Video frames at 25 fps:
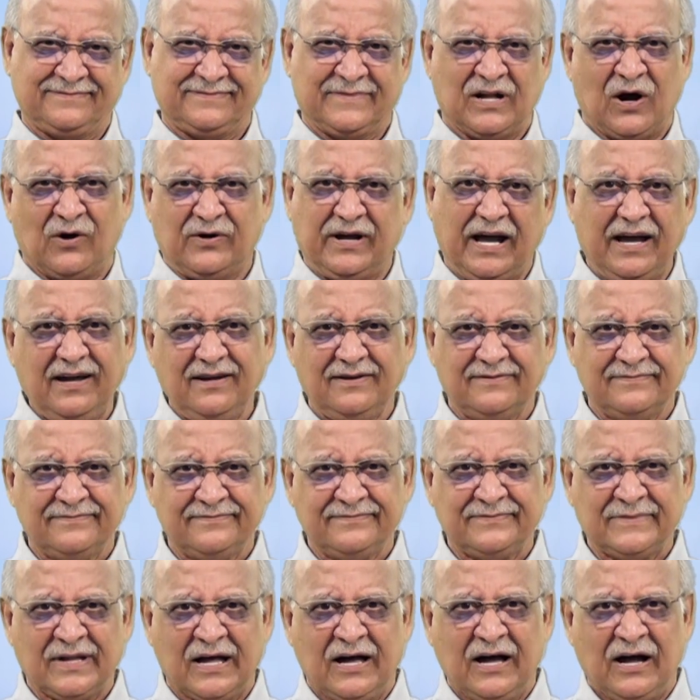Okay?
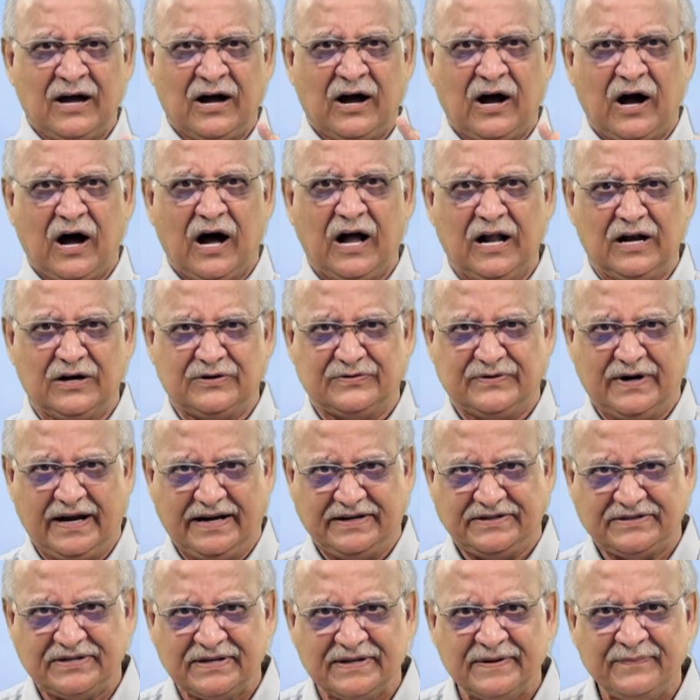All
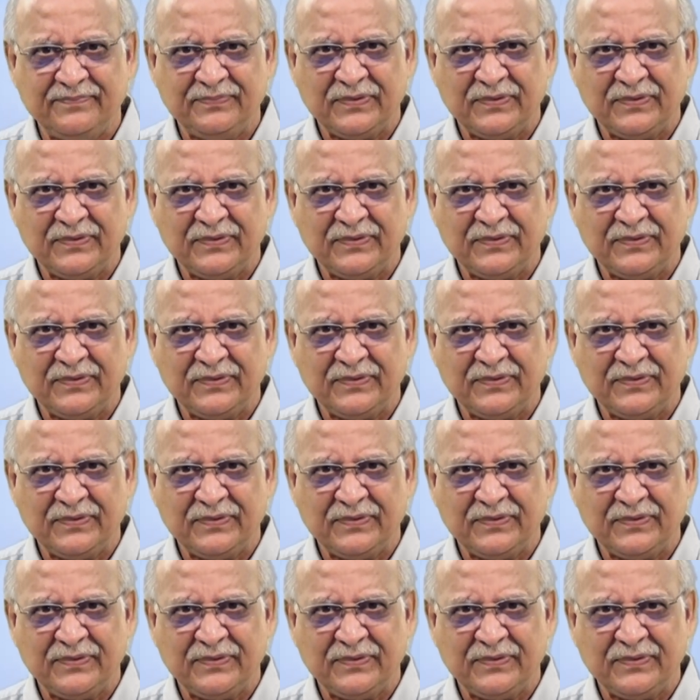right.